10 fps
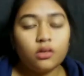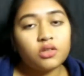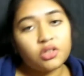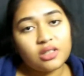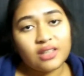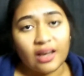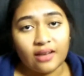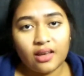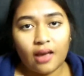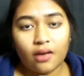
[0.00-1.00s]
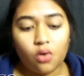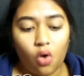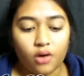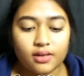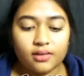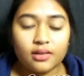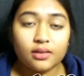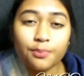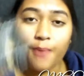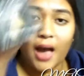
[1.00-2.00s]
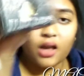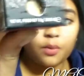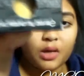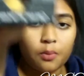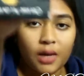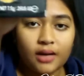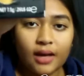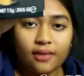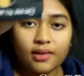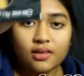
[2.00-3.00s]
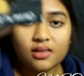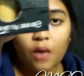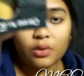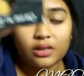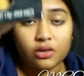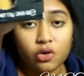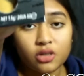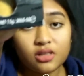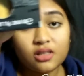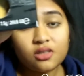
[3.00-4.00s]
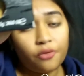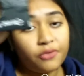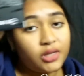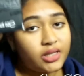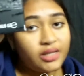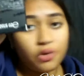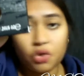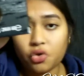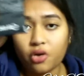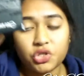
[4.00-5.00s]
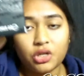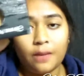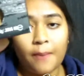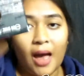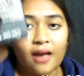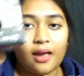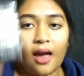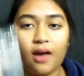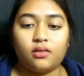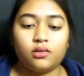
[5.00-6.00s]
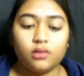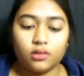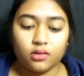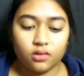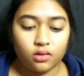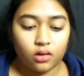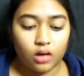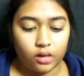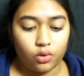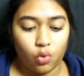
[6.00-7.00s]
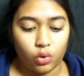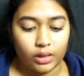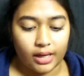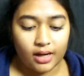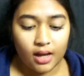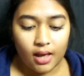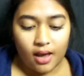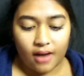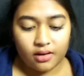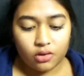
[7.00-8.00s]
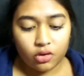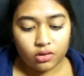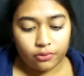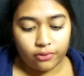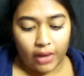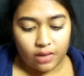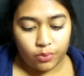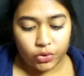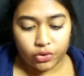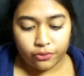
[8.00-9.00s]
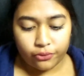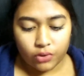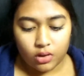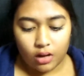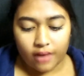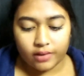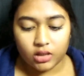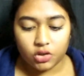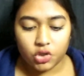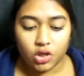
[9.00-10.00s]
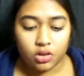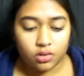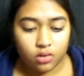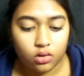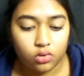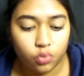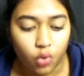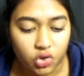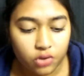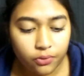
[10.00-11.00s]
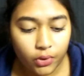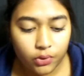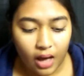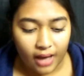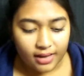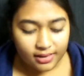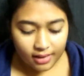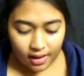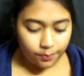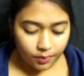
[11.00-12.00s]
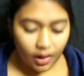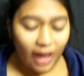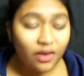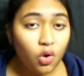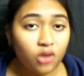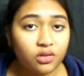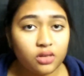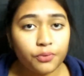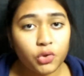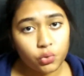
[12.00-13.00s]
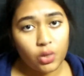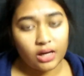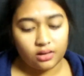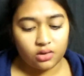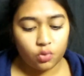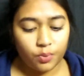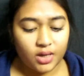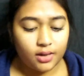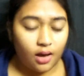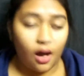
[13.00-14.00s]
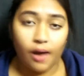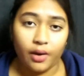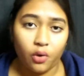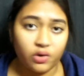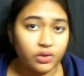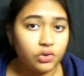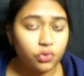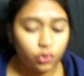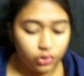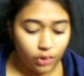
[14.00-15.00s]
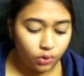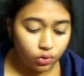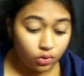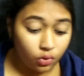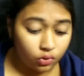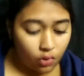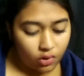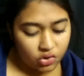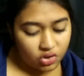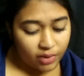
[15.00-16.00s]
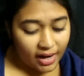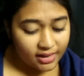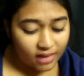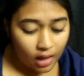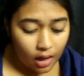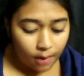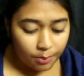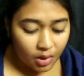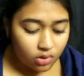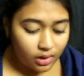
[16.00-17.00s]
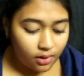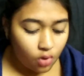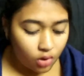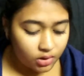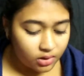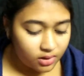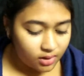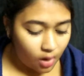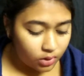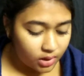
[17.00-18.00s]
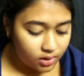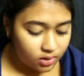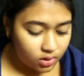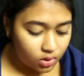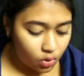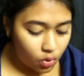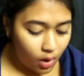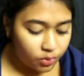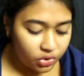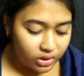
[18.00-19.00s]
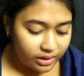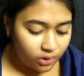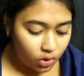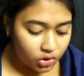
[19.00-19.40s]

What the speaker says: So the second thing I got is this MAC pigment, and this is how it looks. This is obviously not original MAC and this is in the color golden and it looked very beautiful. I will just swatch it for you guys. I got this for 280 rupees. I already told you I don't know the original price because I got it discounted, so I'm really not